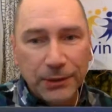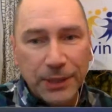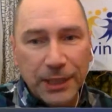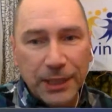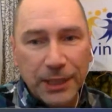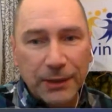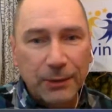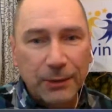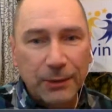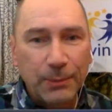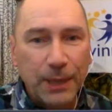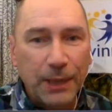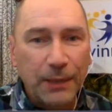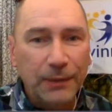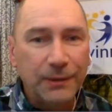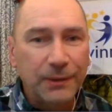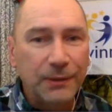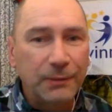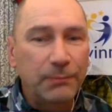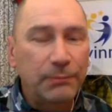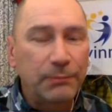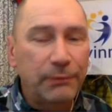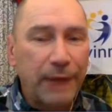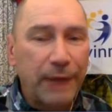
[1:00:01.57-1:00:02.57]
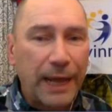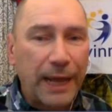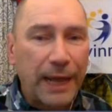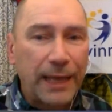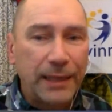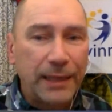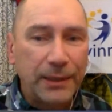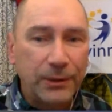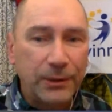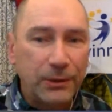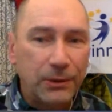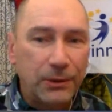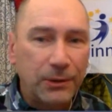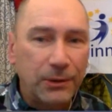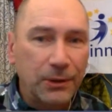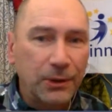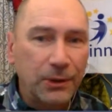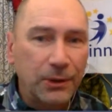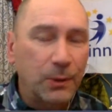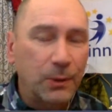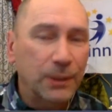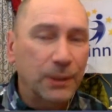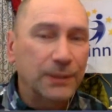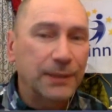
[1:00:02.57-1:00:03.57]
about the brand or
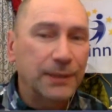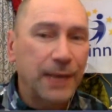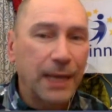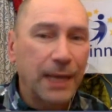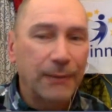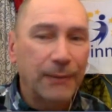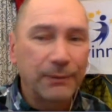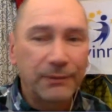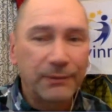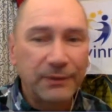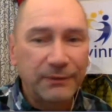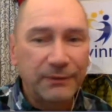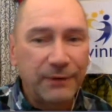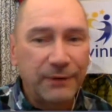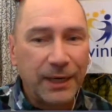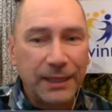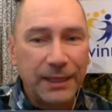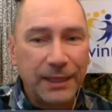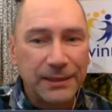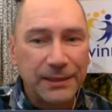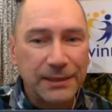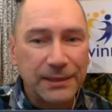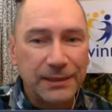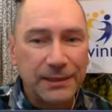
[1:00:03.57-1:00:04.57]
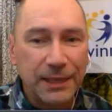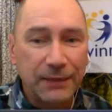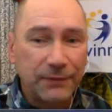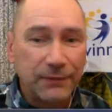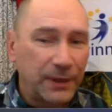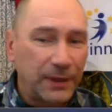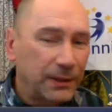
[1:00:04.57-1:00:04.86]
what type of device and stuff.